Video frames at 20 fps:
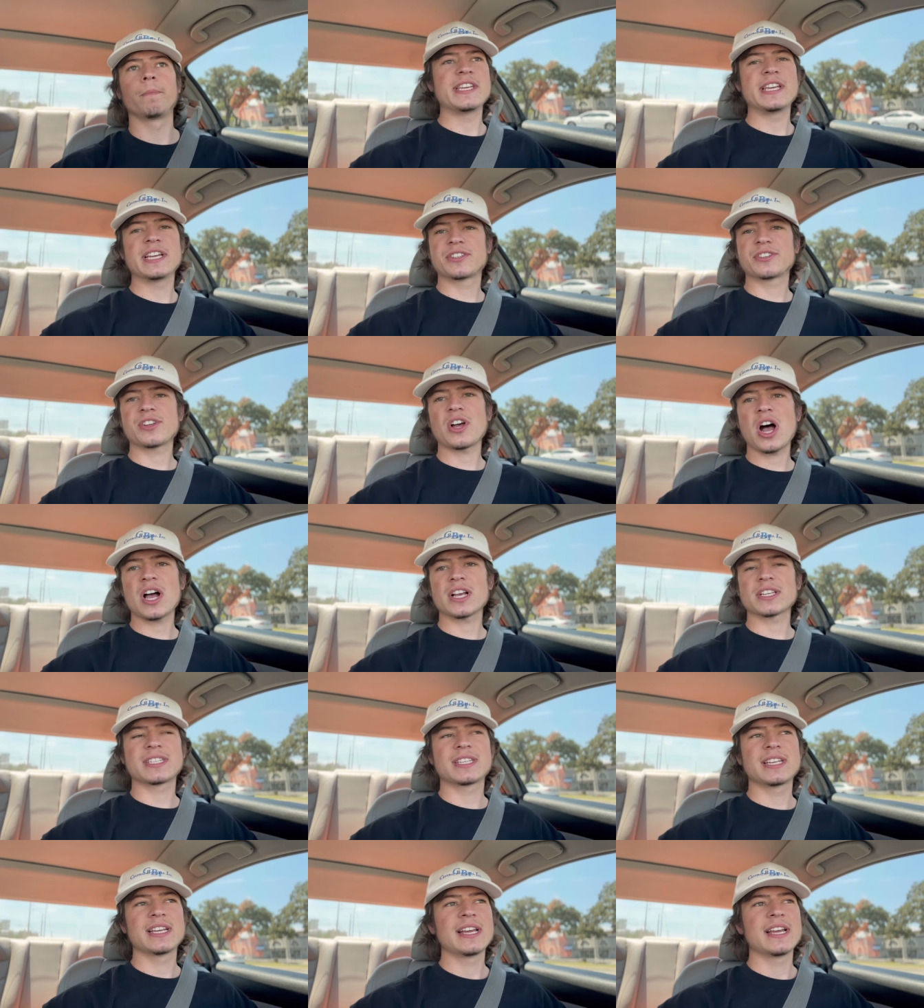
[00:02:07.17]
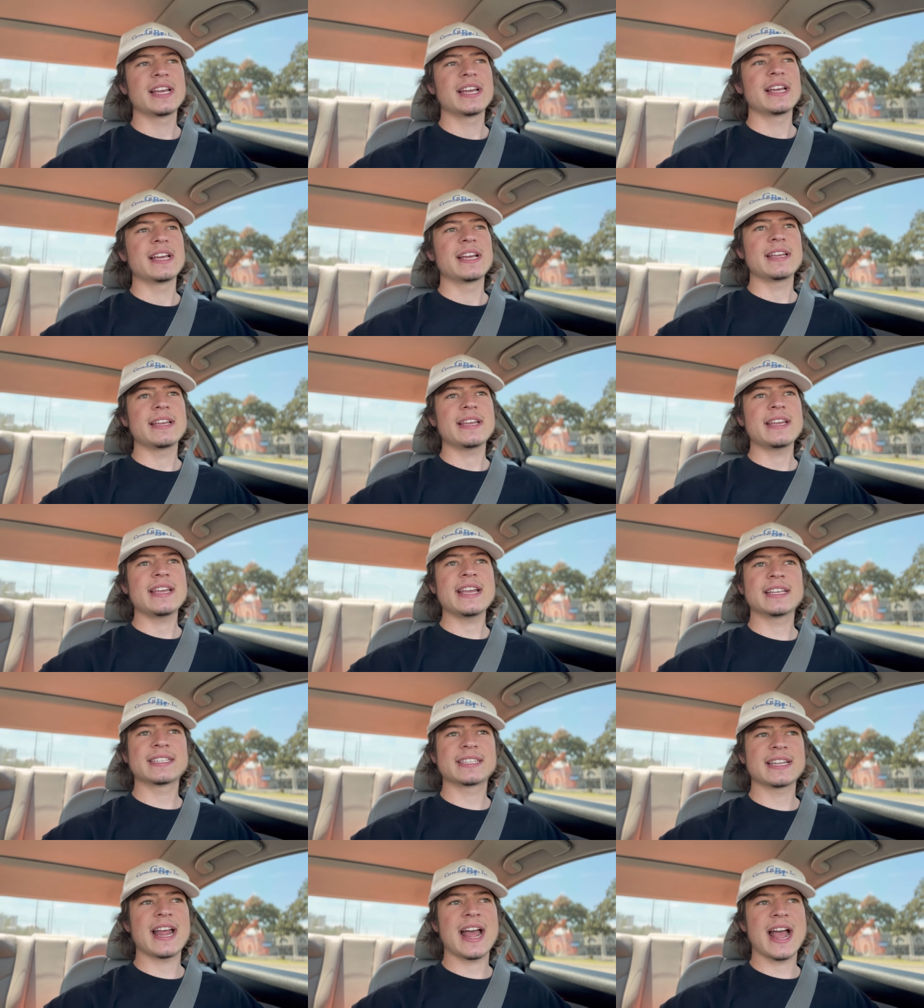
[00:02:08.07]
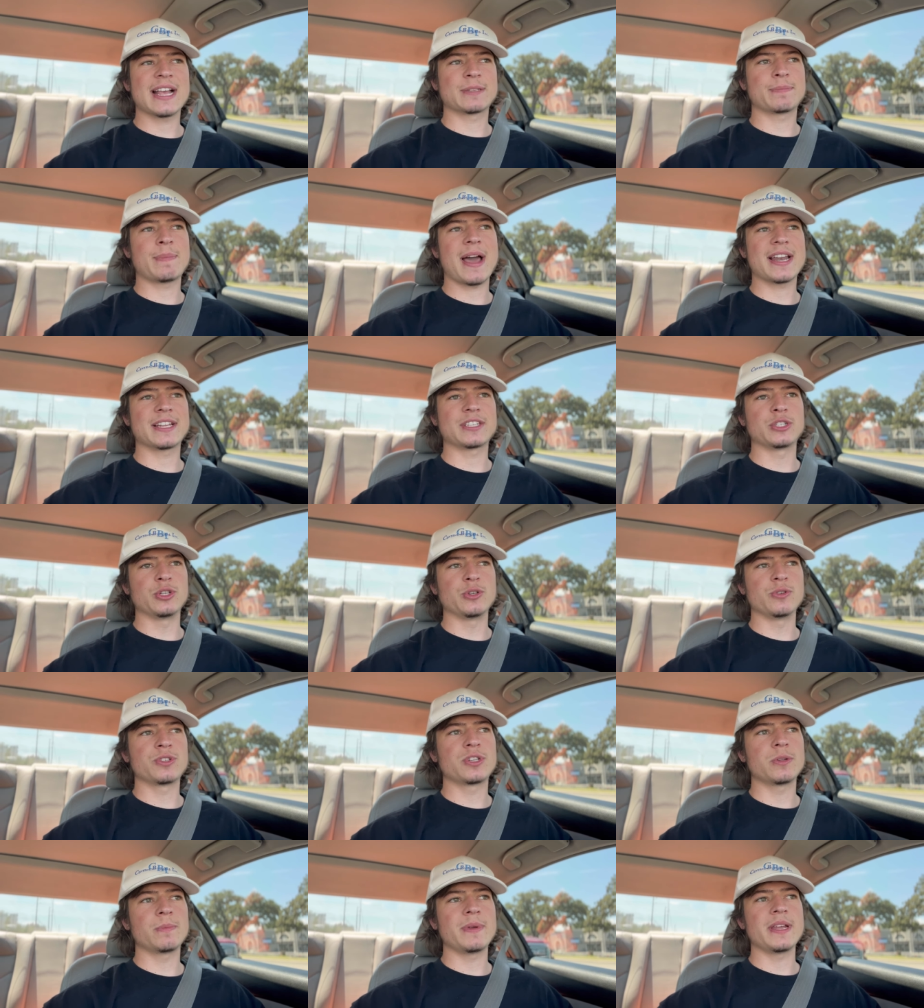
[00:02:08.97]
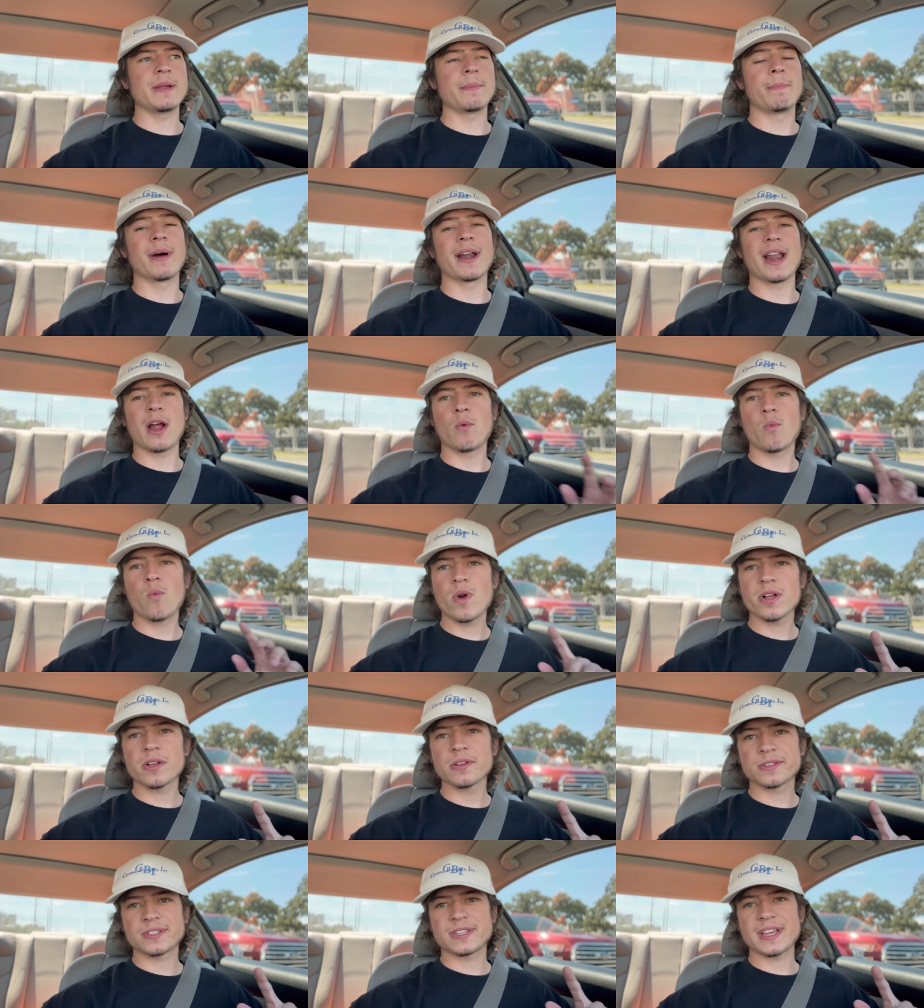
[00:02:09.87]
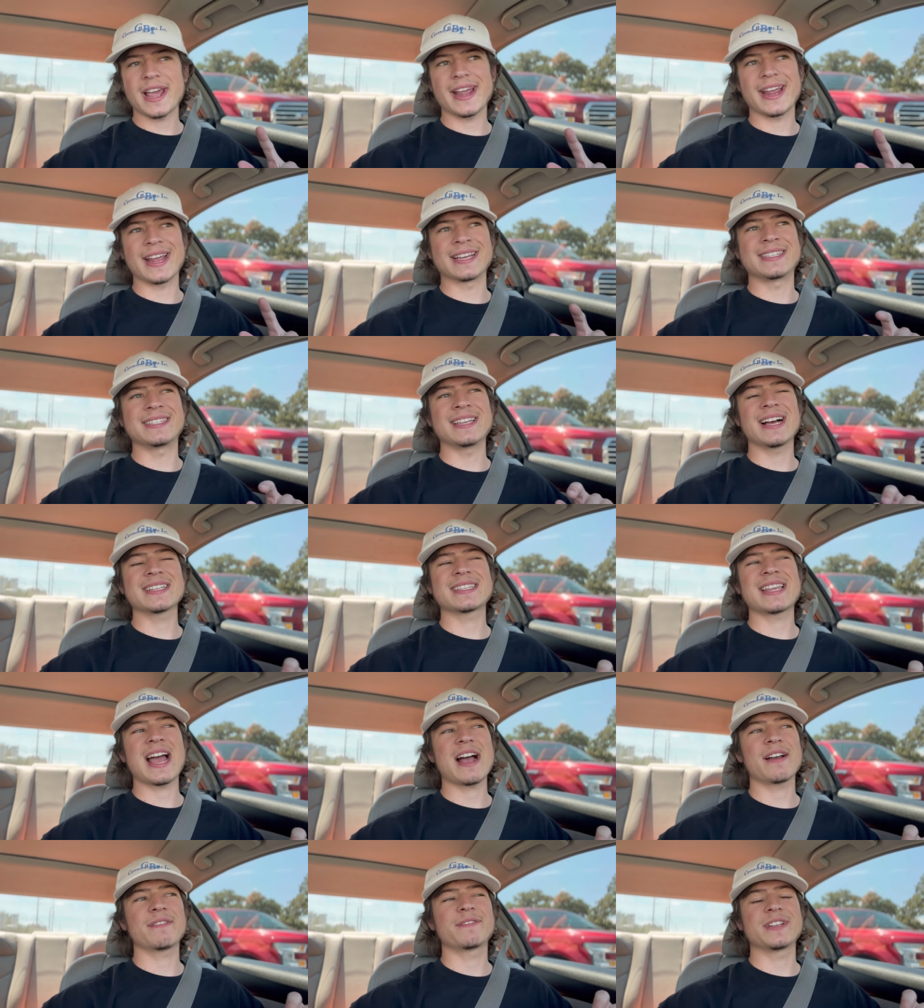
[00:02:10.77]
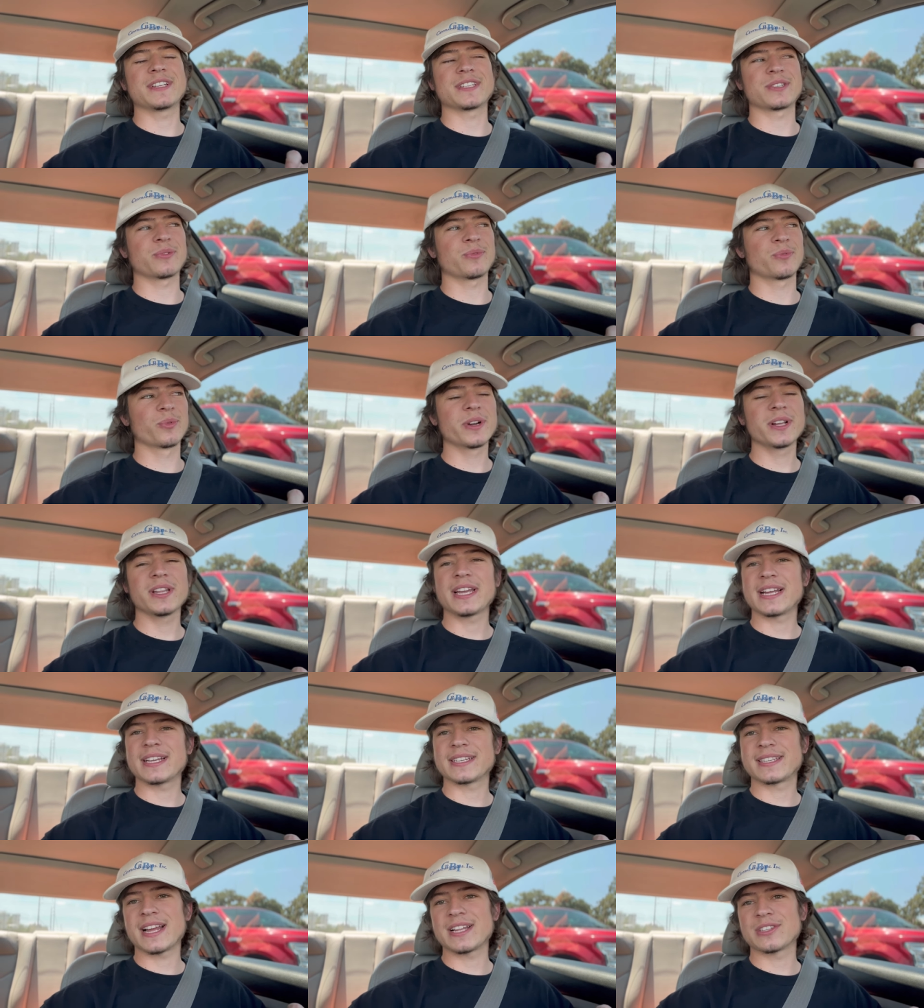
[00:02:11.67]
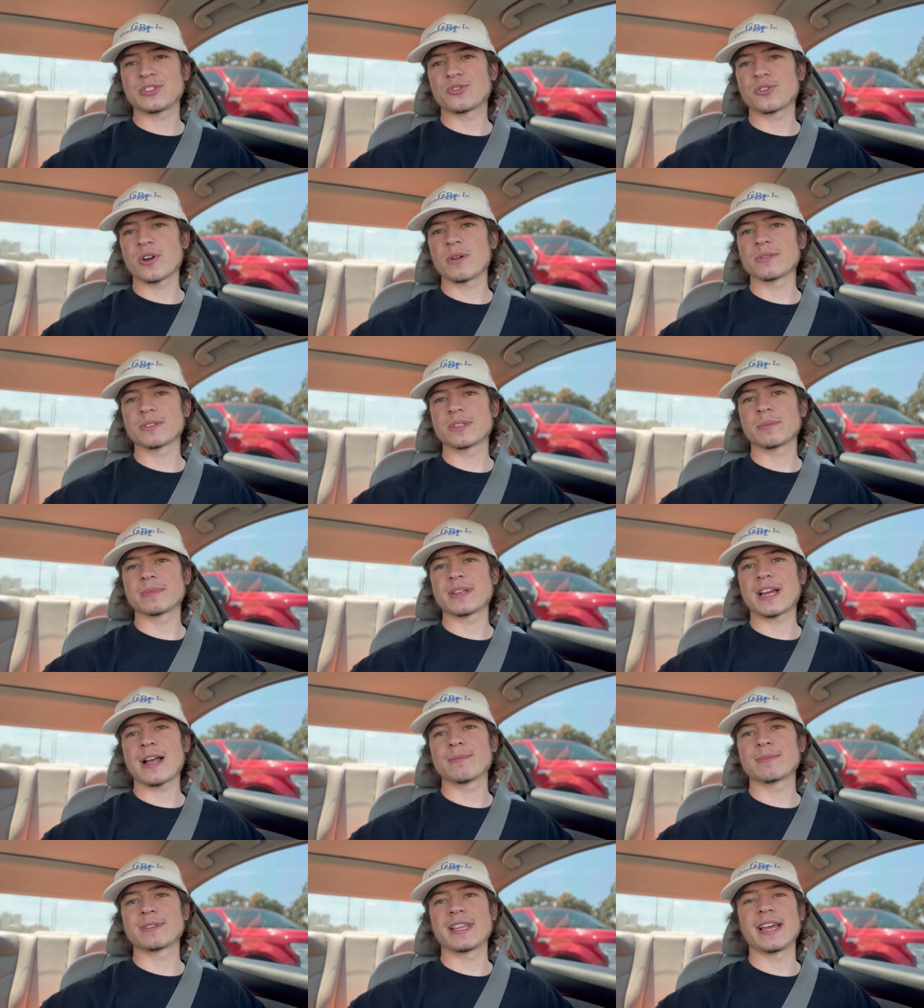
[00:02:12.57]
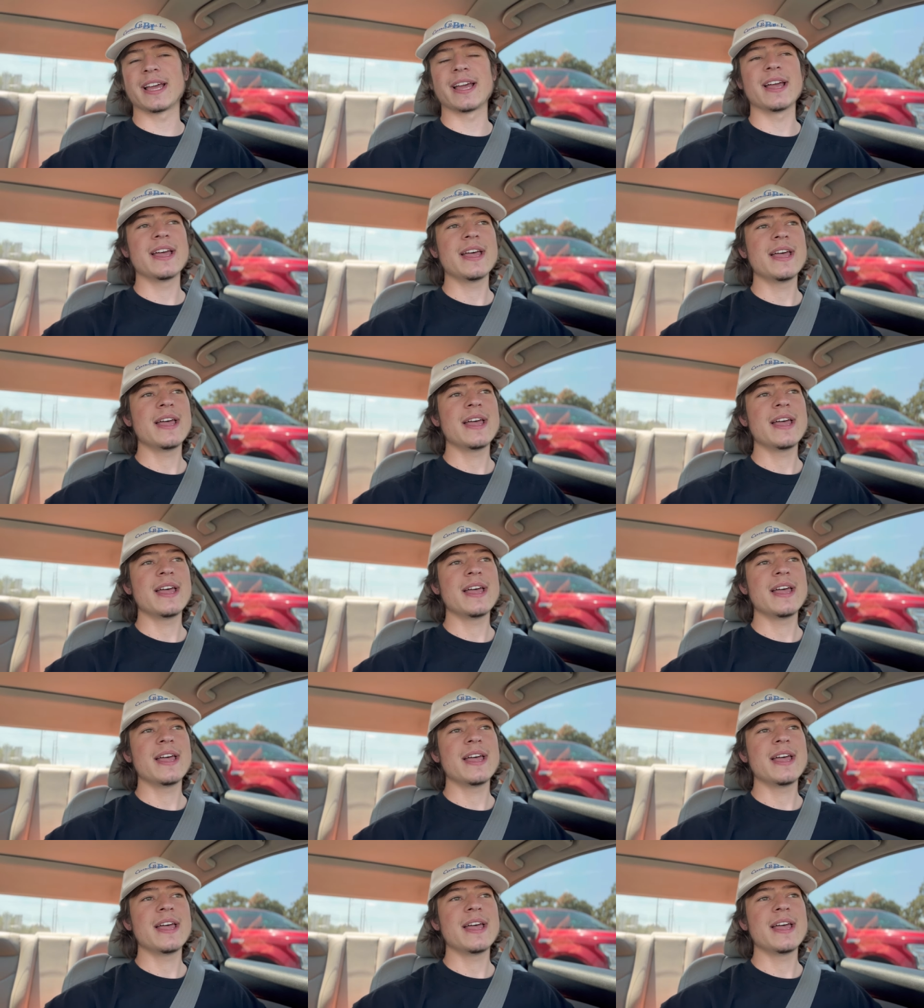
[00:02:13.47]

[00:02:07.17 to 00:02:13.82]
The exhaust isn't as bad as it used to be, but I will say it does have this really intense drone sometimes that